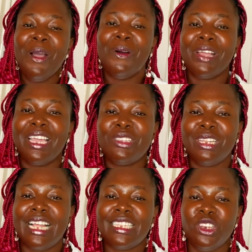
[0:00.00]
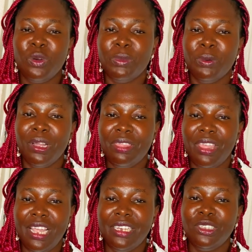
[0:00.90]
okay so that's the number one
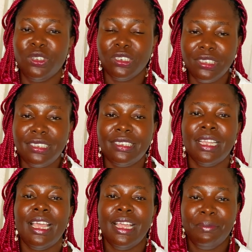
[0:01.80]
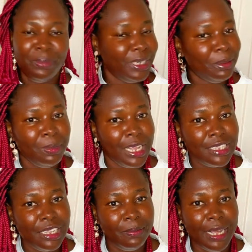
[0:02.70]
thing don't bringing
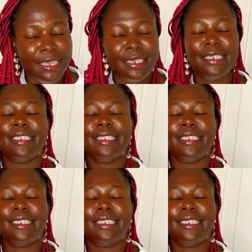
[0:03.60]
plastic bags.